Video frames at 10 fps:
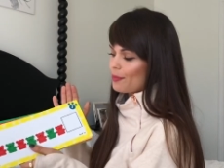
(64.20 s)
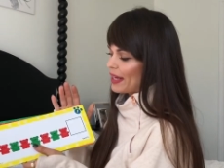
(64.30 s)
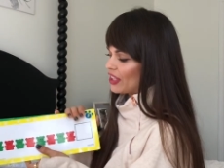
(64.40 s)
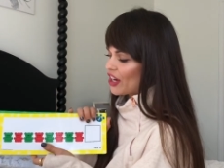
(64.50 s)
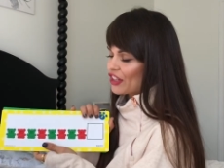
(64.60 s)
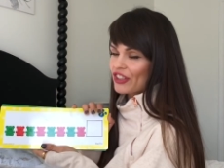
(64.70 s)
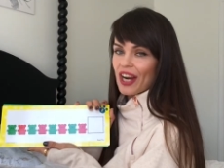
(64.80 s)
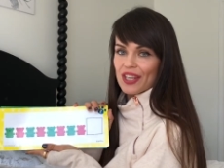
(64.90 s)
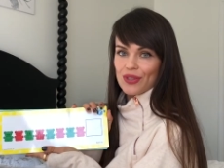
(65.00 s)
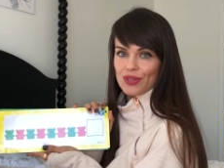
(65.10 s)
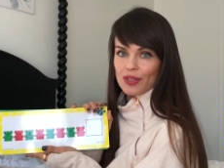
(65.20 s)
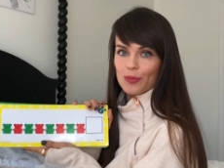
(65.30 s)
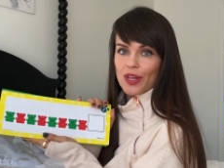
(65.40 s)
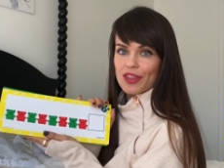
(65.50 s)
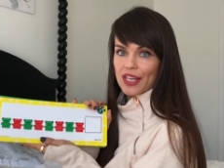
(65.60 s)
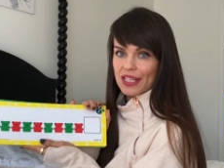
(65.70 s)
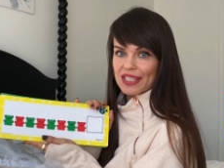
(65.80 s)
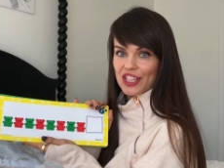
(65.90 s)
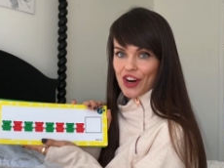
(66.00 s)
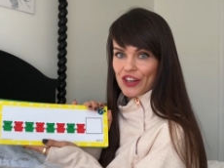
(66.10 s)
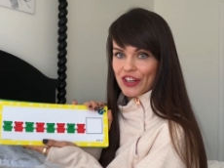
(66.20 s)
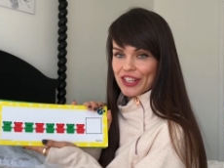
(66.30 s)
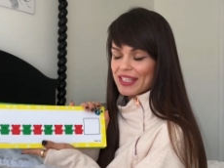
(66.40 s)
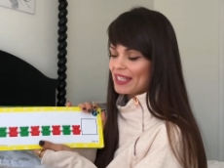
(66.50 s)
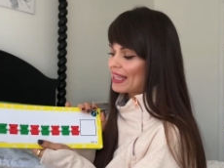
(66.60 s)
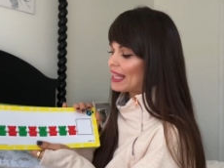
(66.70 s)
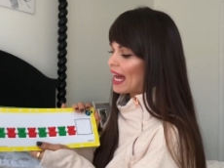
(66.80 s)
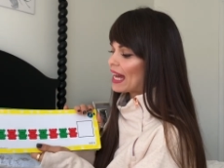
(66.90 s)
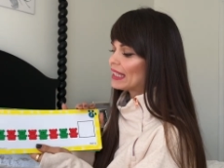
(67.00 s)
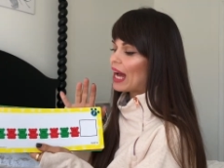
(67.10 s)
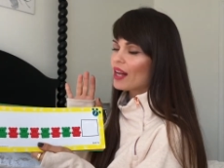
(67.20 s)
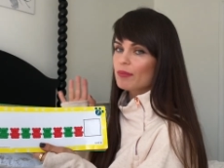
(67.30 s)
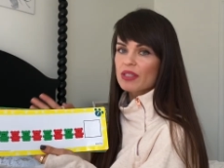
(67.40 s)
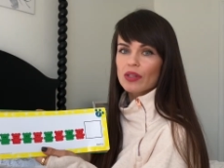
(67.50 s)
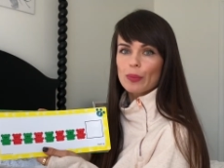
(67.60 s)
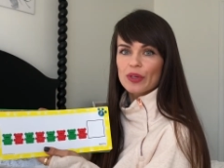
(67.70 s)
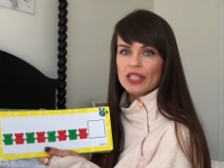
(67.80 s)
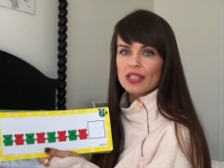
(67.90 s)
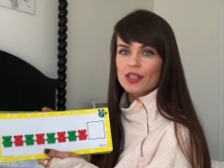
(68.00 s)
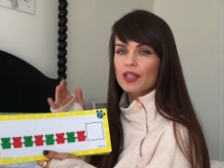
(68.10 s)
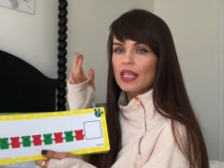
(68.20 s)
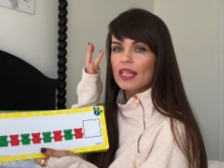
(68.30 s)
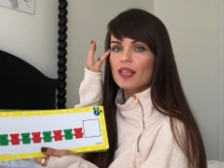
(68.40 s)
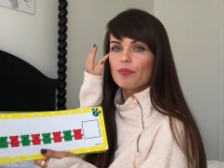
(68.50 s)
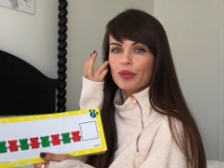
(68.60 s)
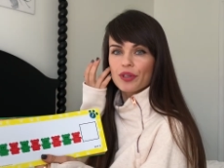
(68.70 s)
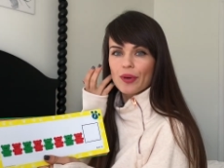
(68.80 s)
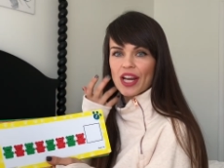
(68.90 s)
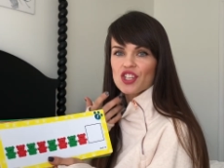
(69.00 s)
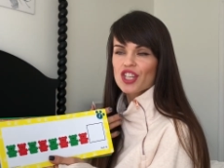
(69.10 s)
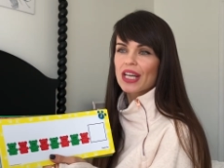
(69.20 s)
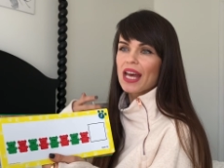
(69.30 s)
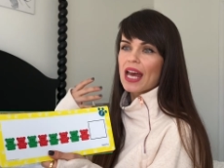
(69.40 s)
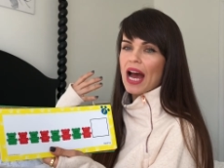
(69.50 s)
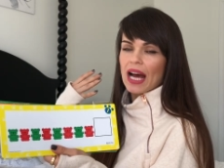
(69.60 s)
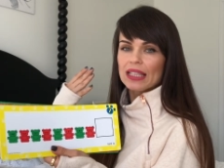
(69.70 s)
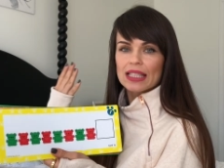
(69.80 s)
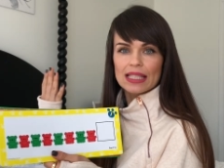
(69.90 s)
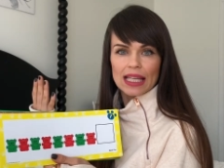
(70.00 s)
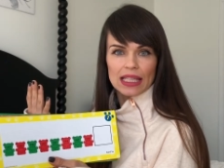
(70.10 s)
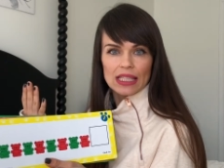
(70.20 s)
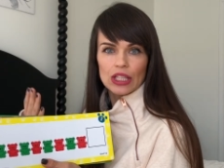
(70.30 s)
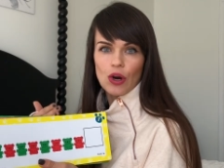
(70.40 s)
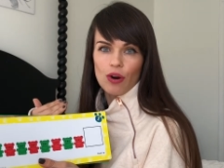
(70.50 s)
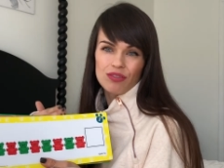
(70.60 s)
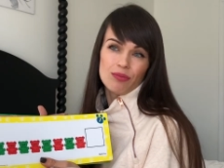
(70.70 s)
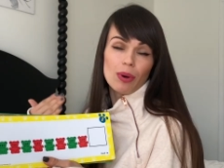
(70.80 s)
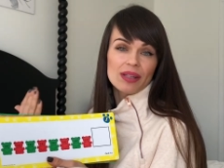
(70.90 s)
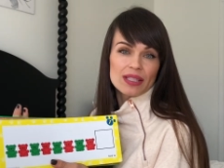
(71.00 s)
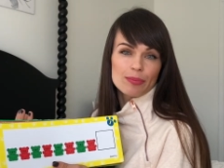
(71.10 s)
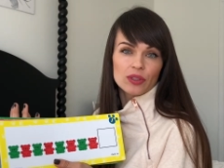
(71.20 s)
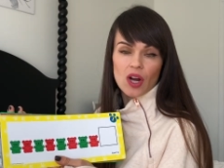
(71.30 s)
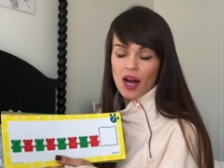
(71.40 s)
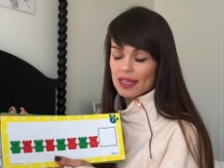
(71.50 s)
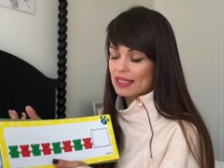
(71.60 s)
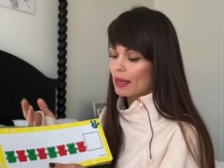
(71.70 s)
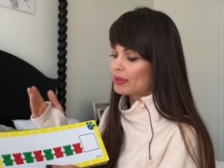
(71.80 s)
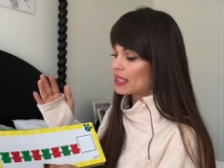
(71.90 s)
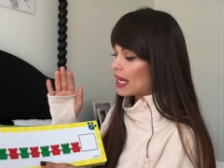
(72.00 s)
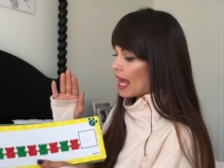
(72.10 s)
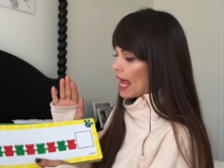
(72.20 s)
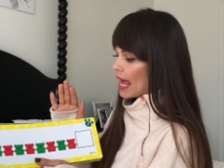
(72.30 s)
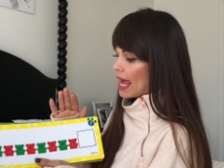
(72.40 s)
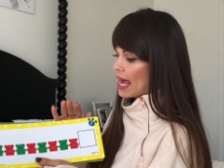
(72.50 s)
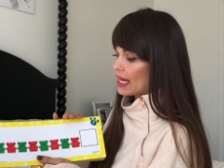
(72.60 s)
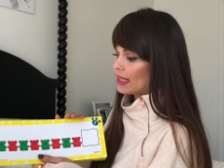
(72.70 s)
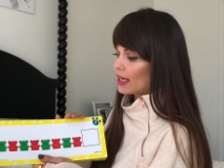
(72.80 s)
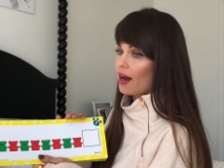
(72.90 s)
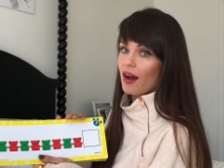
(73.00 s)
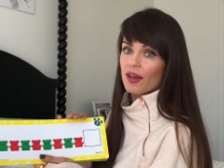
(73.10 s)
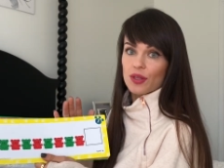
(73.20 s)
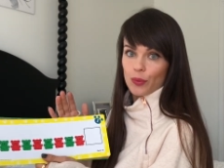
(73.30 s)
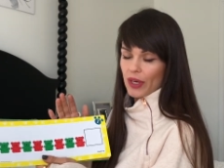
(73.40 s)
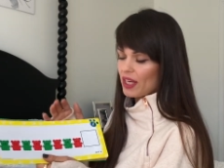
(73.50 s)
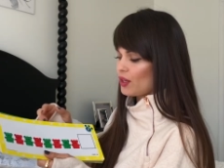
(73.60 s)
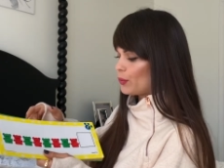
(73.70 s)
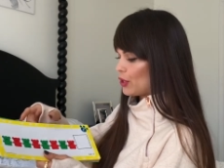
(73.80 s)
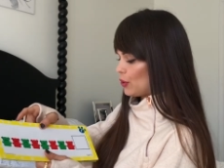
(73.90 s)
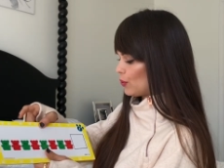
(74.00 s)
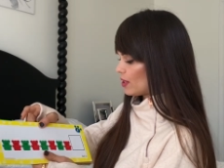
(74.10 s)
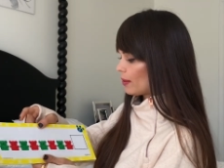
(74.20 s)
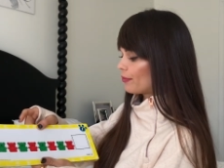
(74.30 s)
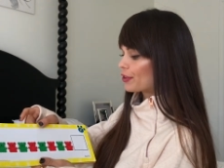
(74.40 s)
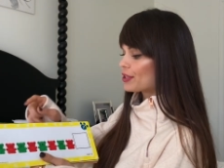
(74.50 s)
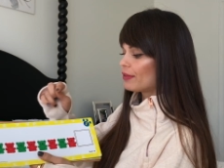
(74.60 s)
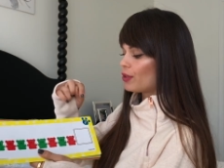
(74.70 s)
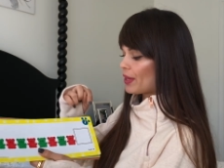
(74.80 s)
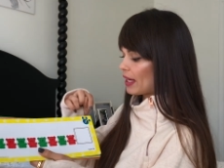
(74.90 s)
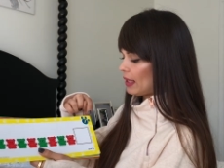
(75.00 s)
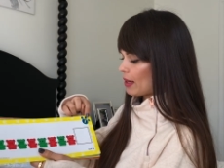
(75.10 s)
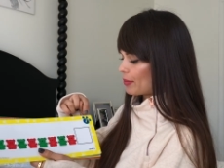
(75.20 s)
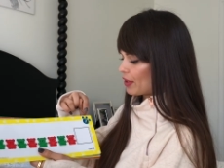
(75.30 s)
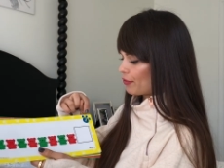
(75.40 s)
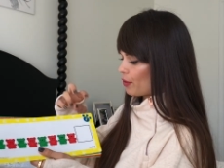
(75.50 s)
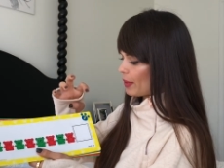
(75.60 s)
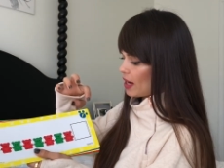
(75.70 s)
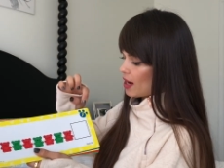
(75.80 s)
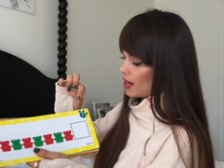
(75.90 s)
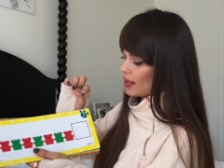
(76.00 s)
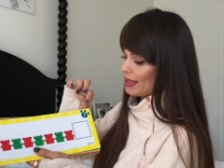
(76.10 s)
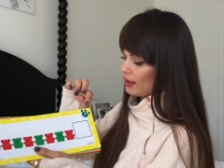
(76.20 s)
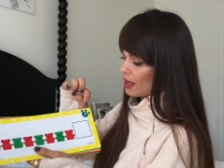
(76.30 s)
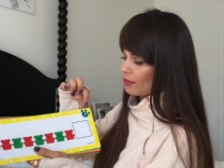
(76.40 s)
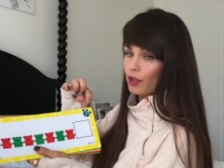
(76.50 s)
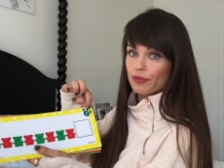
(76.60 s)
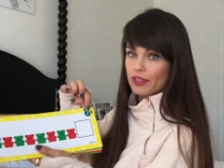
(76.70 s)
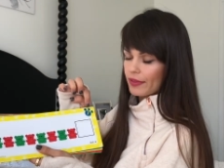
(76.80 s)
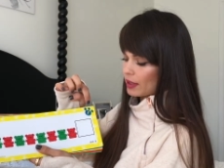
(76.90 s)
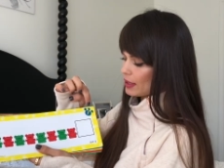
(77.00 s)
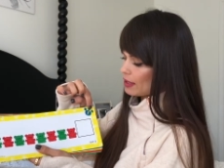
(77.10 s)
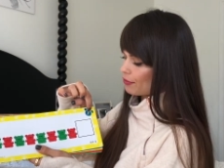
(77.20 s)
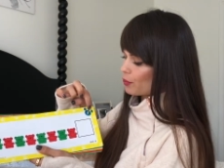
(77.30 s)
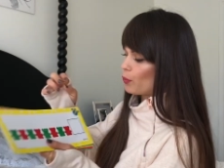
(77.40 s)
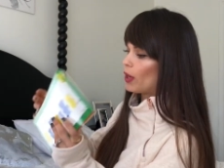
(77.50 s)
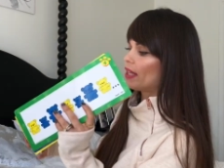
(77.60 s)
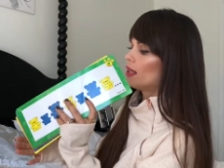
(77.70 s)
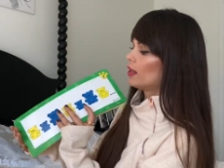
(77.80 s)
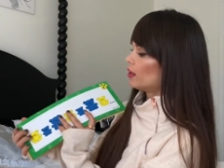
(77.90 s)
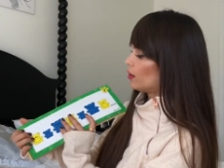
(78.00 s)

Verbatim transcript: for my daughter, I use them with these cards that help develop critical thinking, progression, understanding of multiple concepts. And uh, the way we use them, first of all, they are numbered from uh, the level of difficulty from one